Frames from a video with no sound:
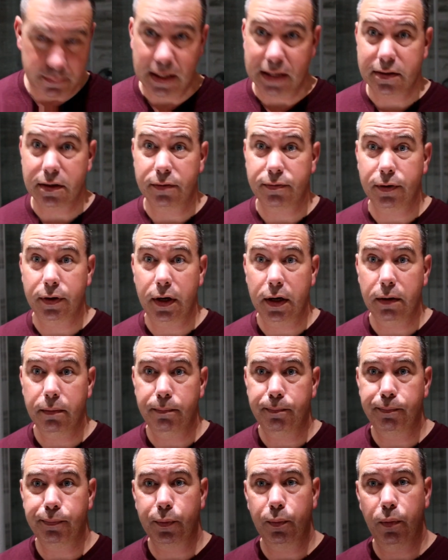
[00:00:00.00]
That's it for
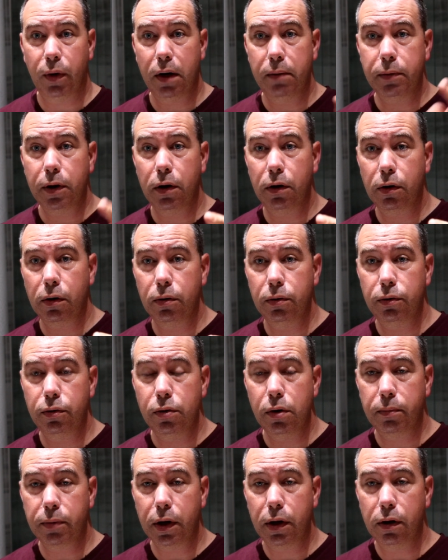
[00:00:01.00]
now. What I'm gonna go
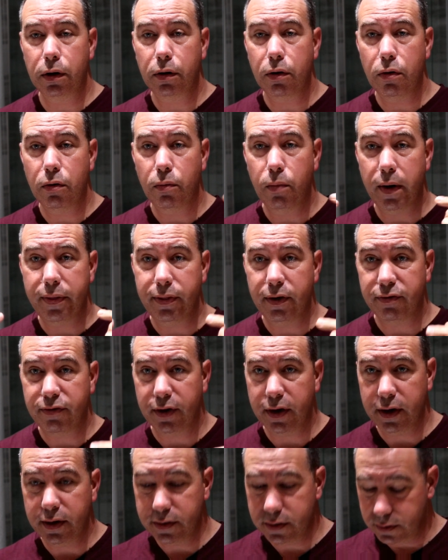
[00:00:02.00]
do, I'm gonna go wet the
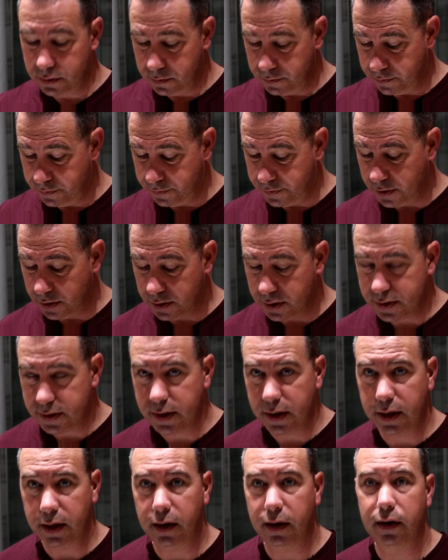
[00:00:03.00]
face, fill the
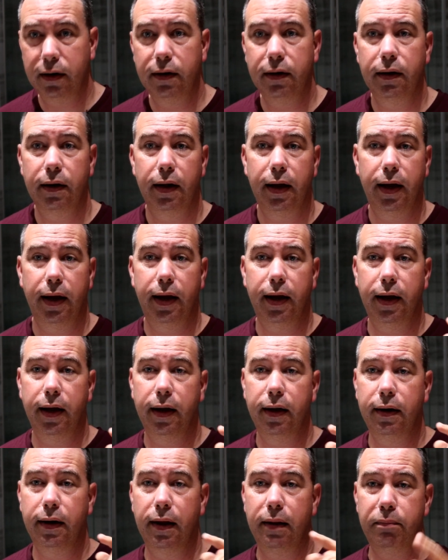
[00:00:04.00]
sink,
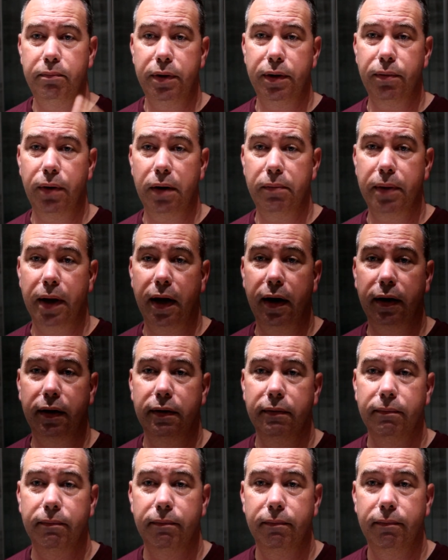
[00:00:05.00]
and I'll be right
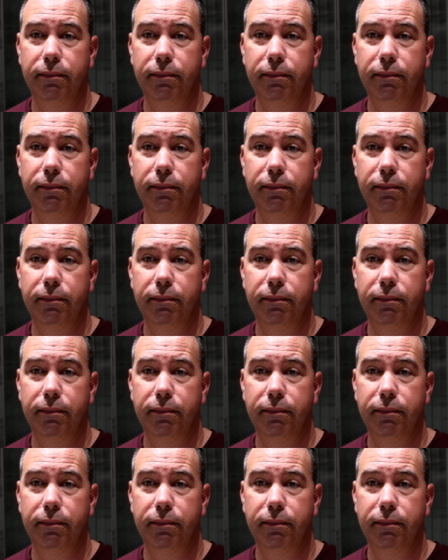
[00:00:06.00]
back.